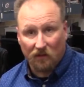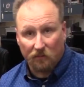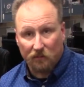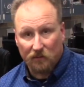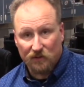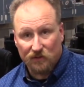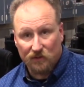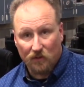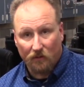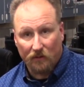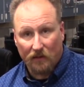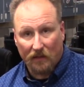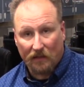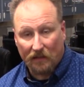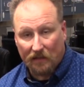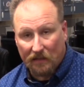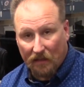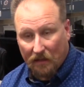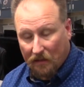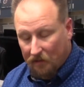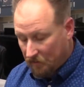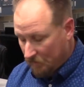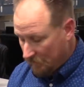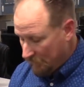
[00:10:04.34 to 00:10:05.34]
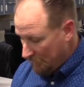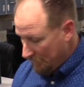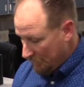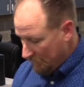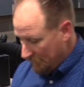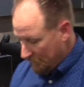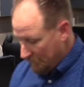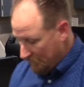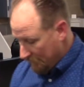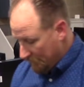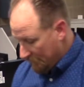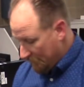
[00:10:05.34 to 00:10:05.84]
Let me show that again.
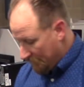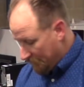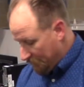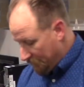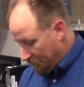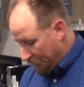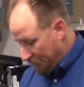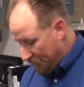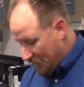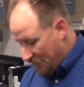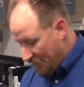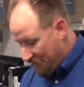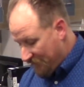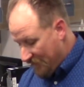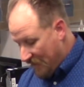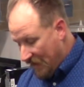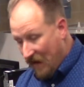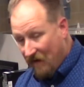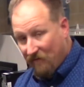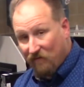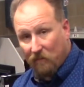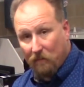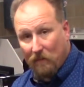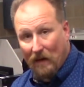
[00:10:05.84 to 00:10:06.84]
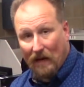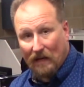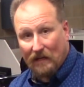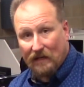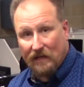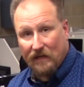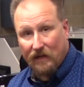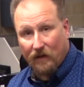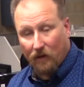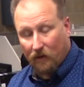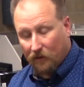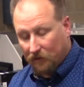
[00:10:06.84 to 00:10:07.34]
If I have it back
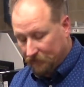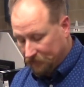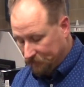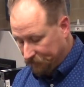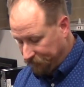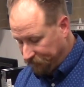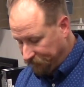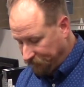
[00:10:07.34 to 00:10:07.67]
here,